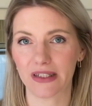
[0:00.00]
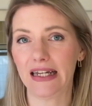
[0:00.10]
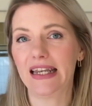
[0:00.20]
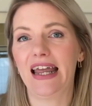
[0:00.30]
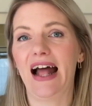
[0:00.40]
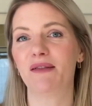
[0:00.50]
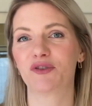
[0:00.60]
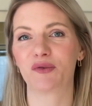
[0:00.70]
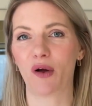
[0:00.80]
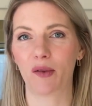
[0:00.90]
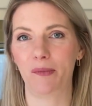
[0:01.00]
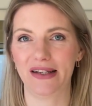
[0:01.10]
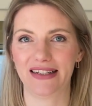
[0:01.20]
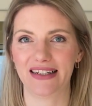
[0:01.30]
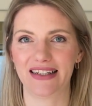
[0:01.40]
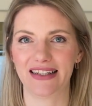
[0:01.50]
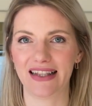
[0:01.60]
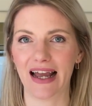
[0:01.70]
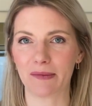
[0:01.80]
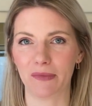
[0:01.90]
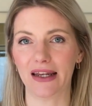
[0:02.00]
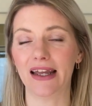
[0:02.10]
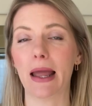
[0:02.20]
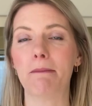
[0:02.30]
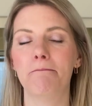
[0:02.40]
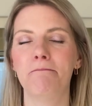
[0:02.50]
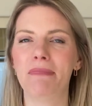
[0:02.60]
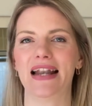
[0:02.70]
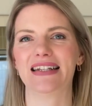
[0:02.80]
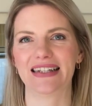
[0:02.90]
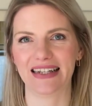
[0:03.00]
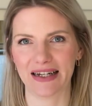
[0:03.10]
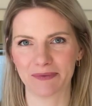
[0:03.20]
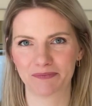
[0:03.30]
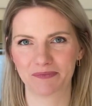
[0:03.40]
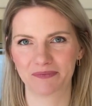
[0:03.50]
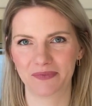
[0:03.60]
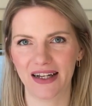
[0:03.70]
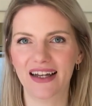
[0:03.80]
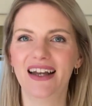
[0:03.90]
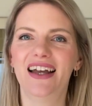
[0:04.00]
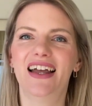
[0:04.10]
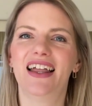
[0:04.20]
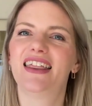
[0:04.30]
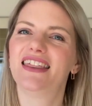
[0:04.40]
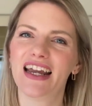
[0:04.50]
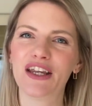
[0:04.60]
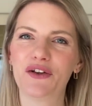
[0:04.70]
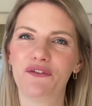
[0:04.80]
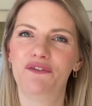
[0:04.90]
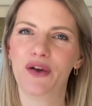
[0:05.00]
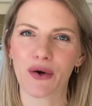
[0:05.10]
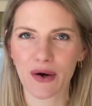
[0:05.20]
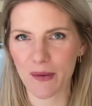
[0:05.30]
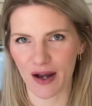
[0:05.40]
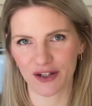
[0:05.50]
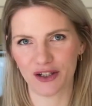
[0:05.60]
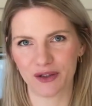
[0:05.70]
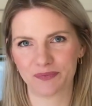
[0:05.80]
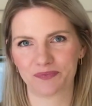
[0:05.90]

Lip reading: It helps small businesses like me immensely. Thank you very much.